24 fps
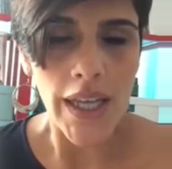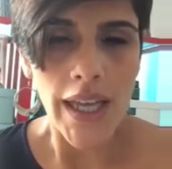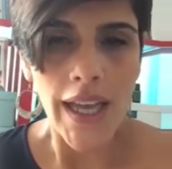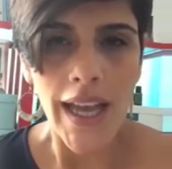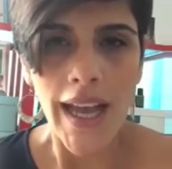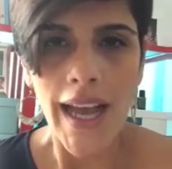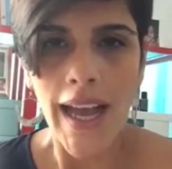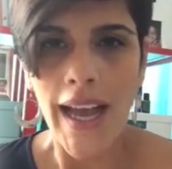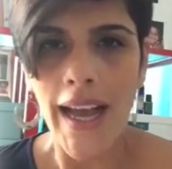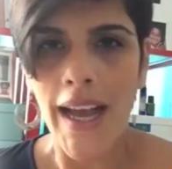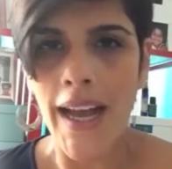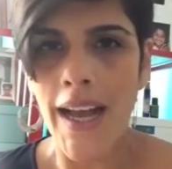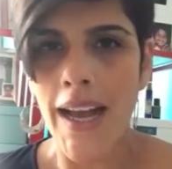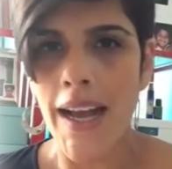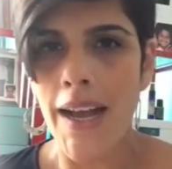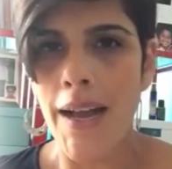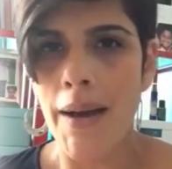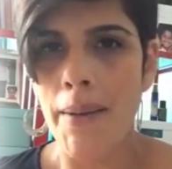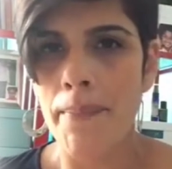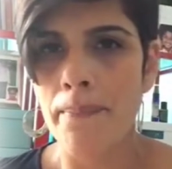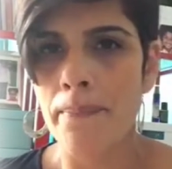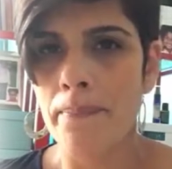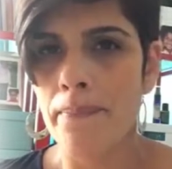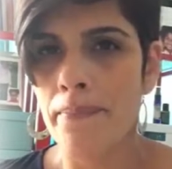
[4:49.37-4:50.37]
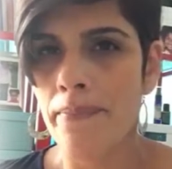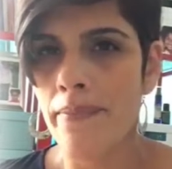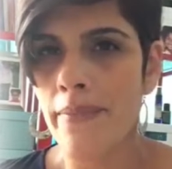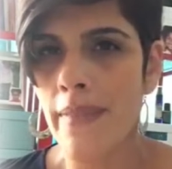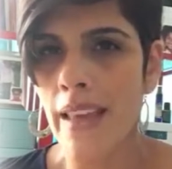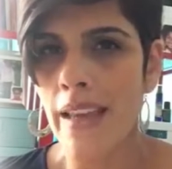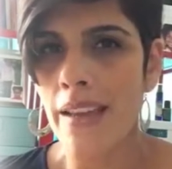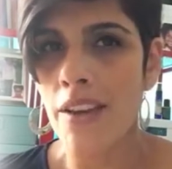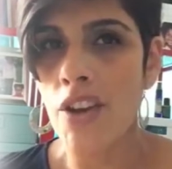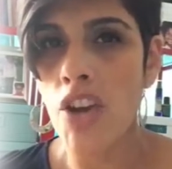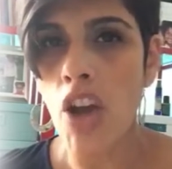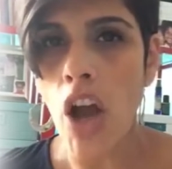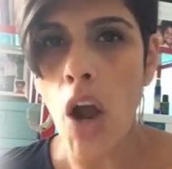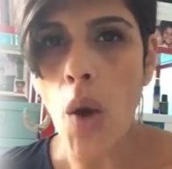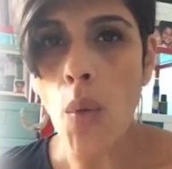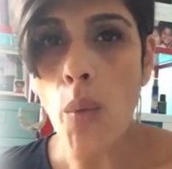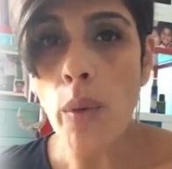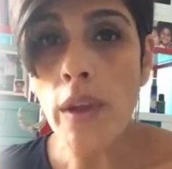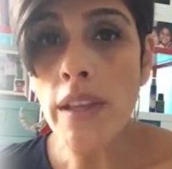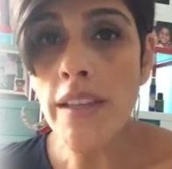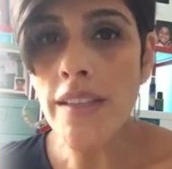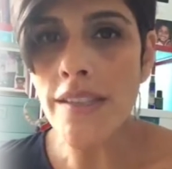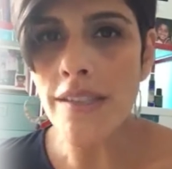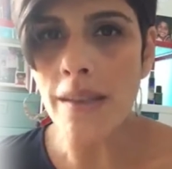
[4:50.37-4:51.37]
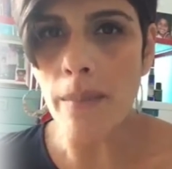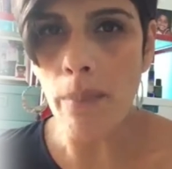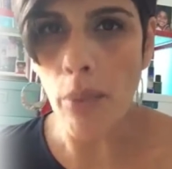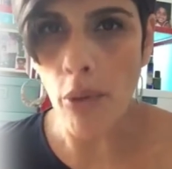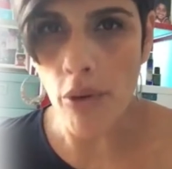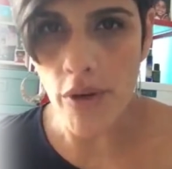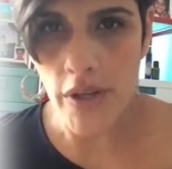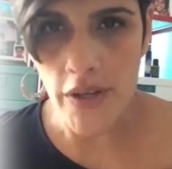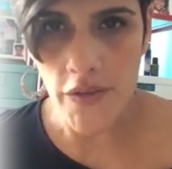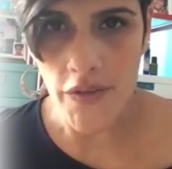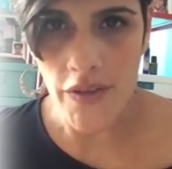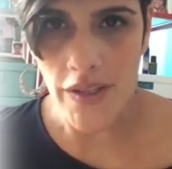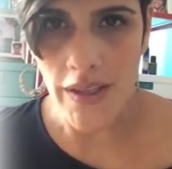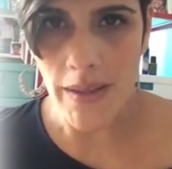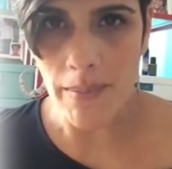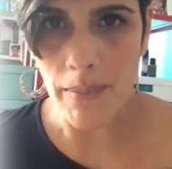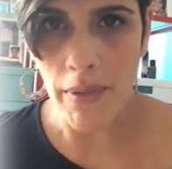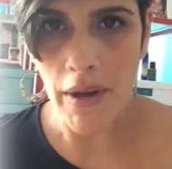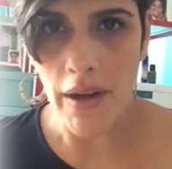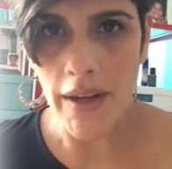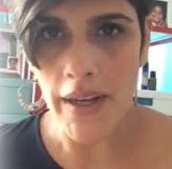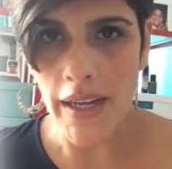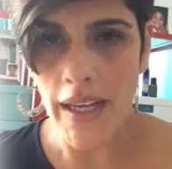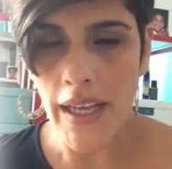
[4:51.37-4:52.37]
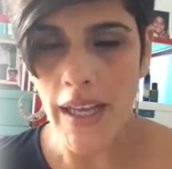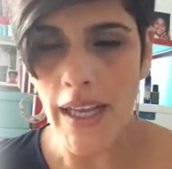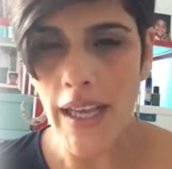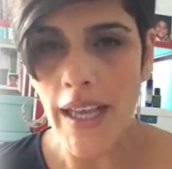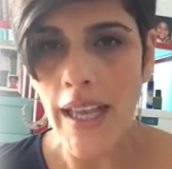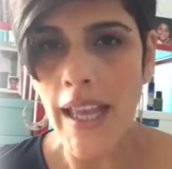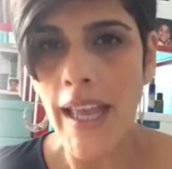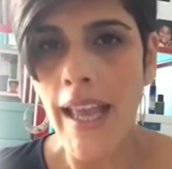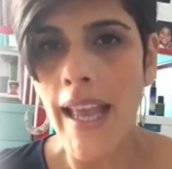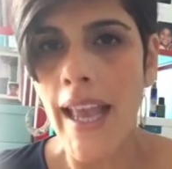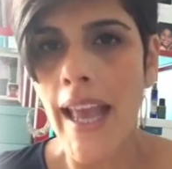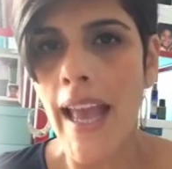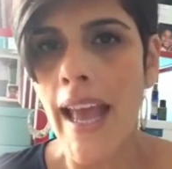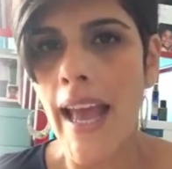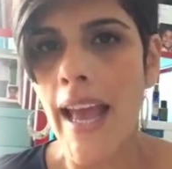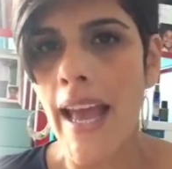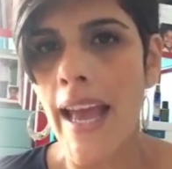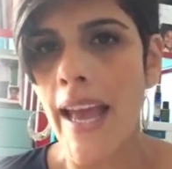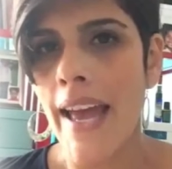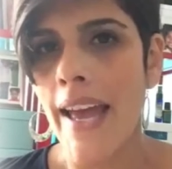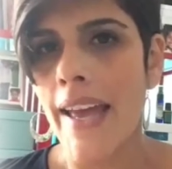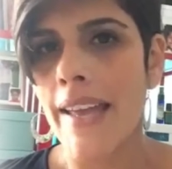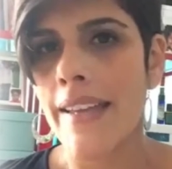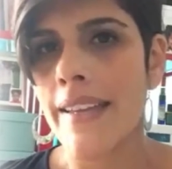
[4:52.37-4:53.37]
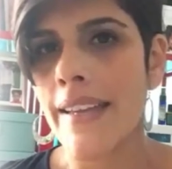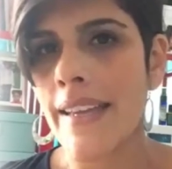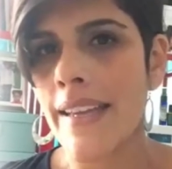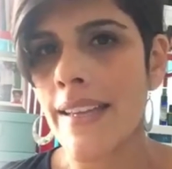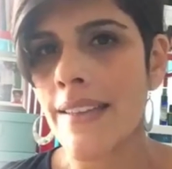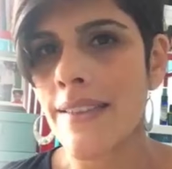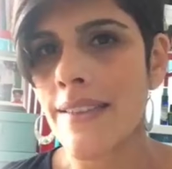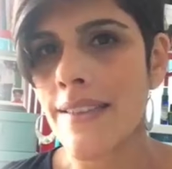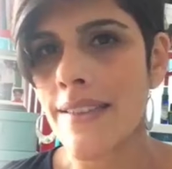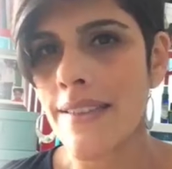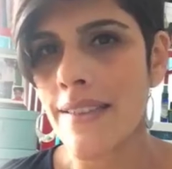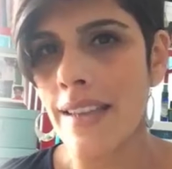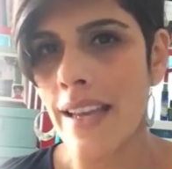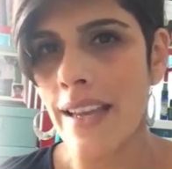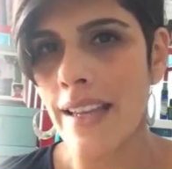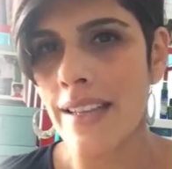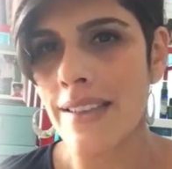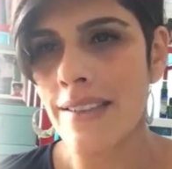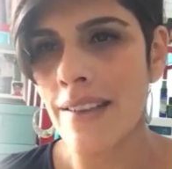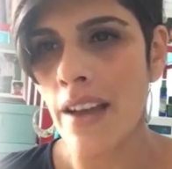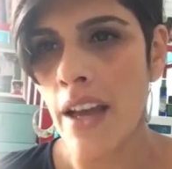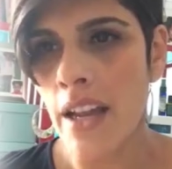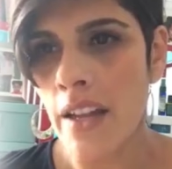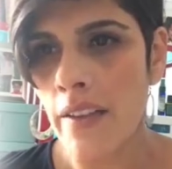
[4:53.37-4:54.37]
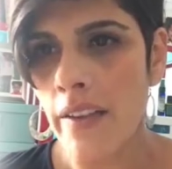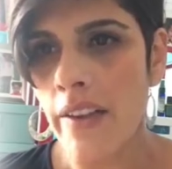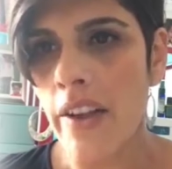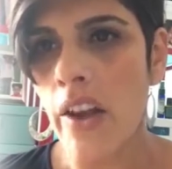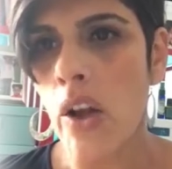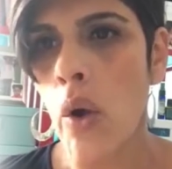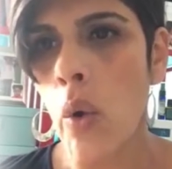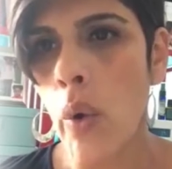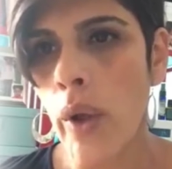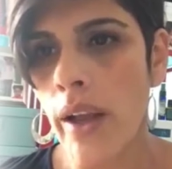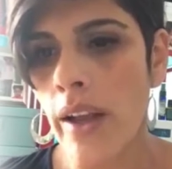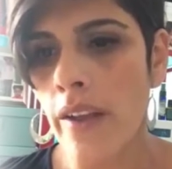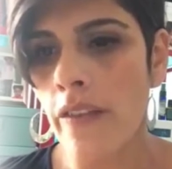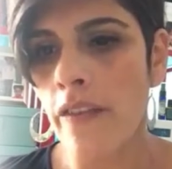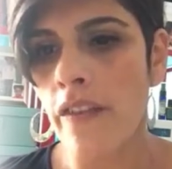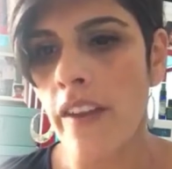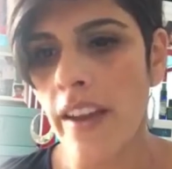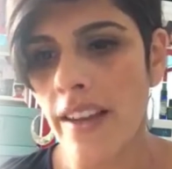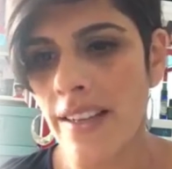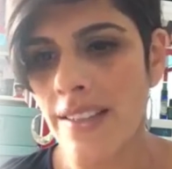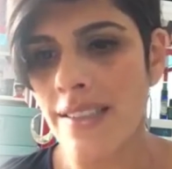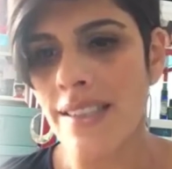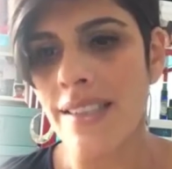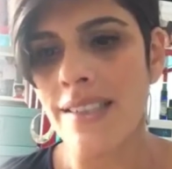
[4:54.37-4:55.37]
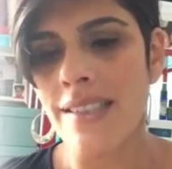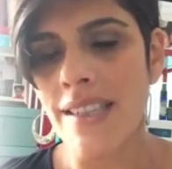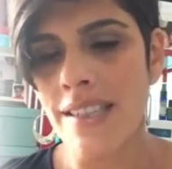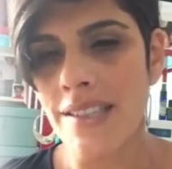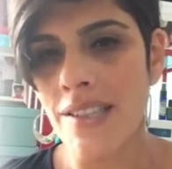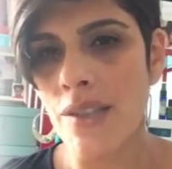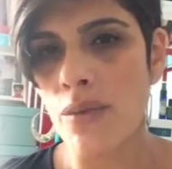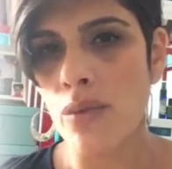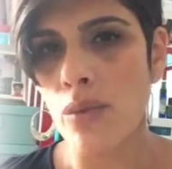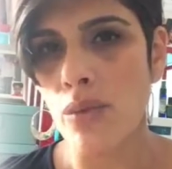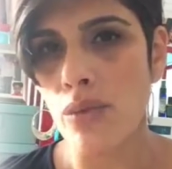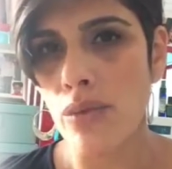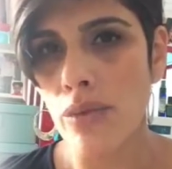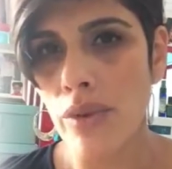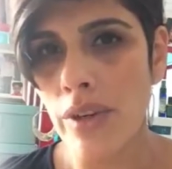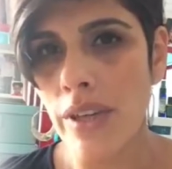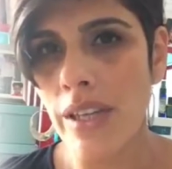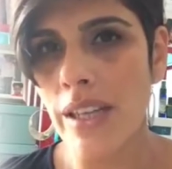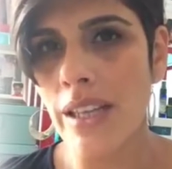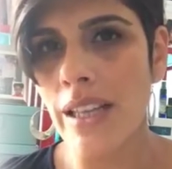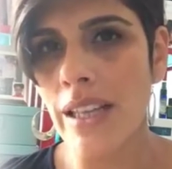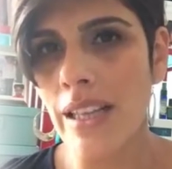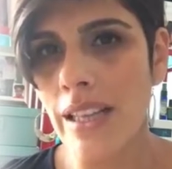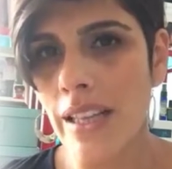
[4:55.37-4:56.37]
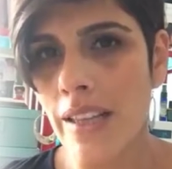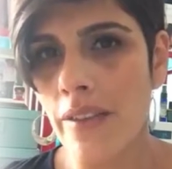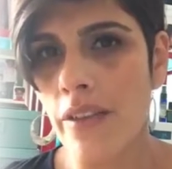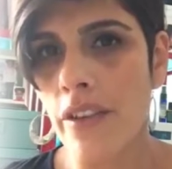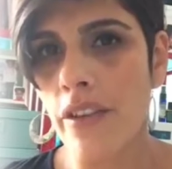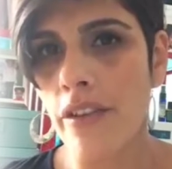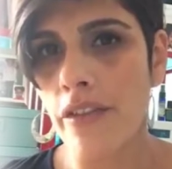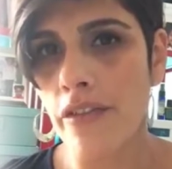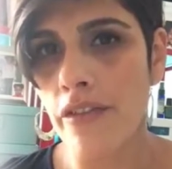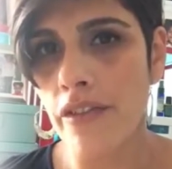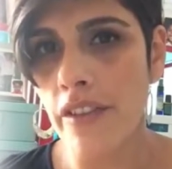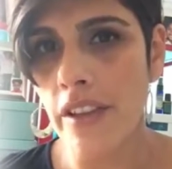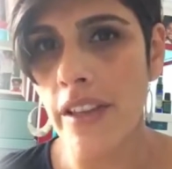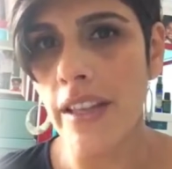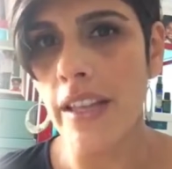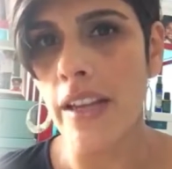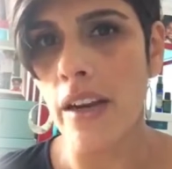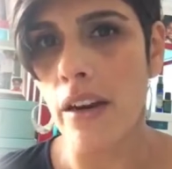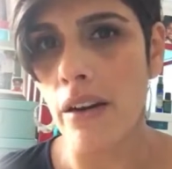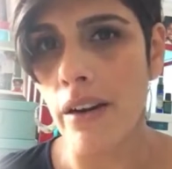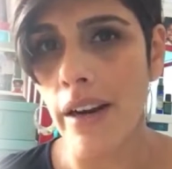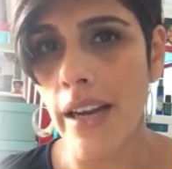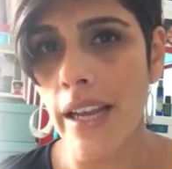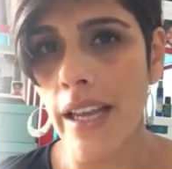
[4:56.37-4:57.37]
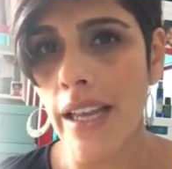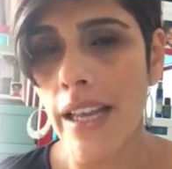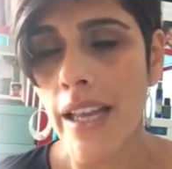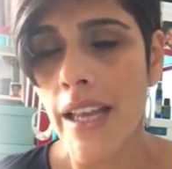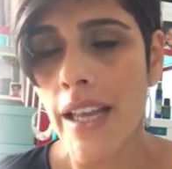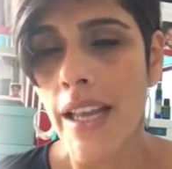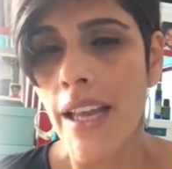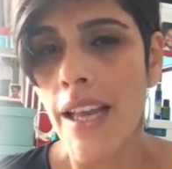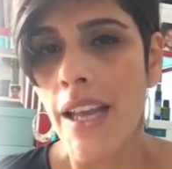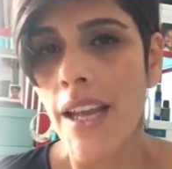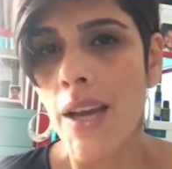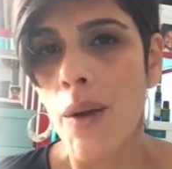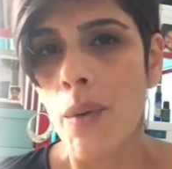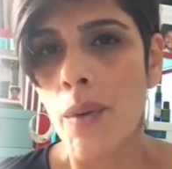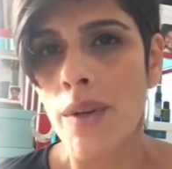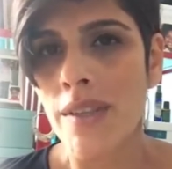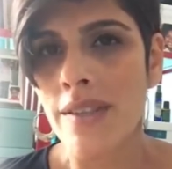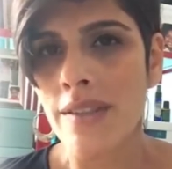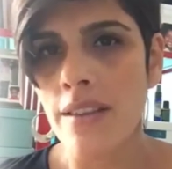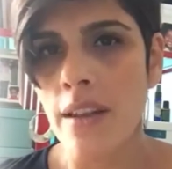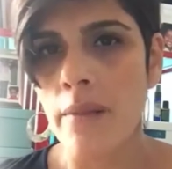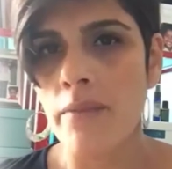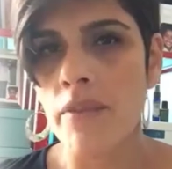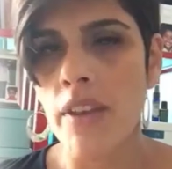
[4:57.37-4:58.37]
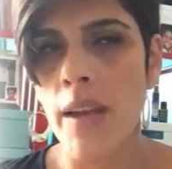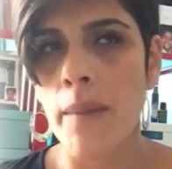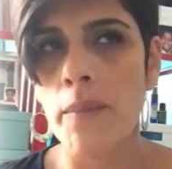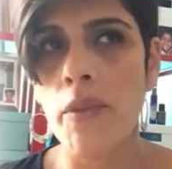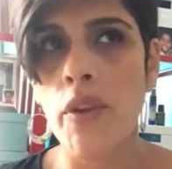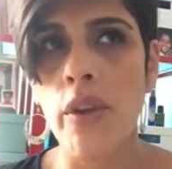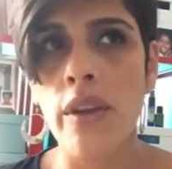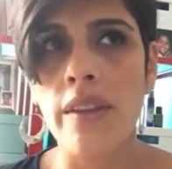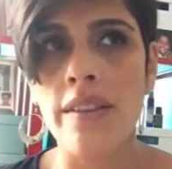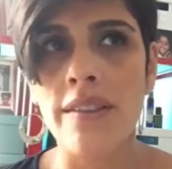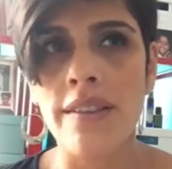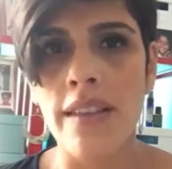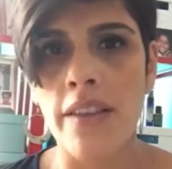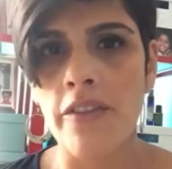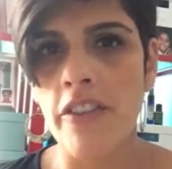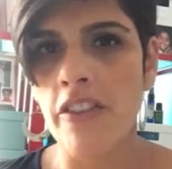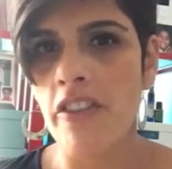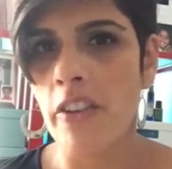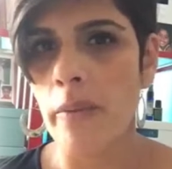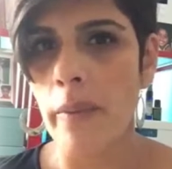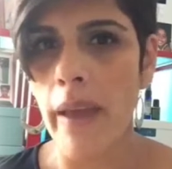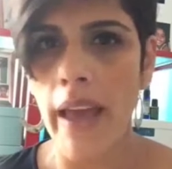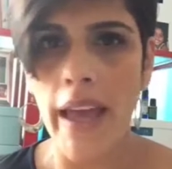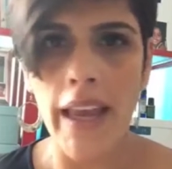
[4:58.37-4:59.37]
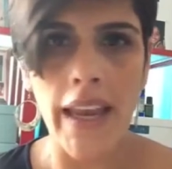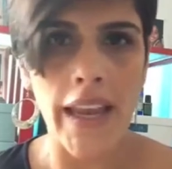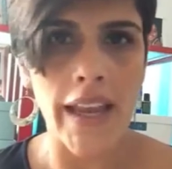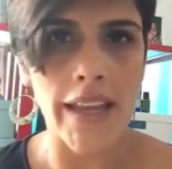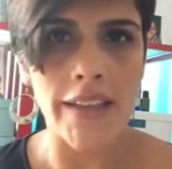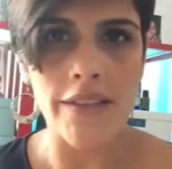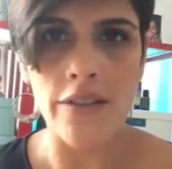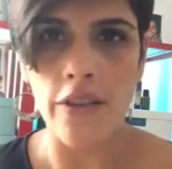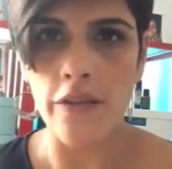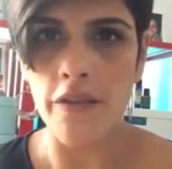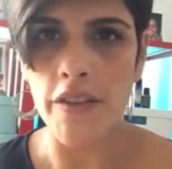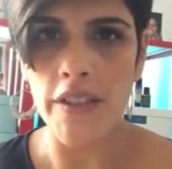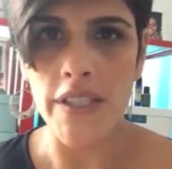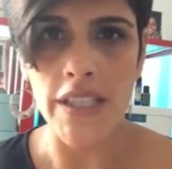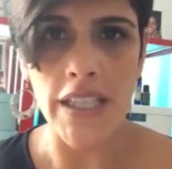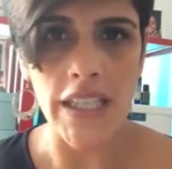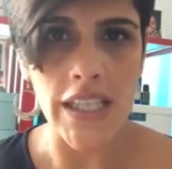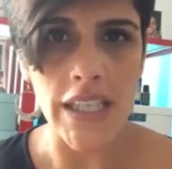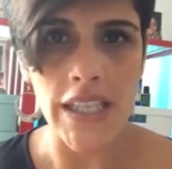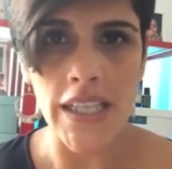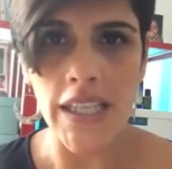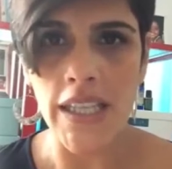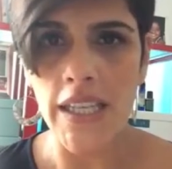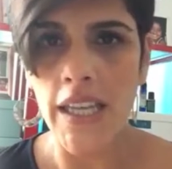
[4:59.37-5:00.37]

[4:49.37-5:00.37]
not really supportive to the body, and instead it's kind of like a quick fix that doesn't really leave you feeling great, where sometimes you can suffer from headaches or fatigue,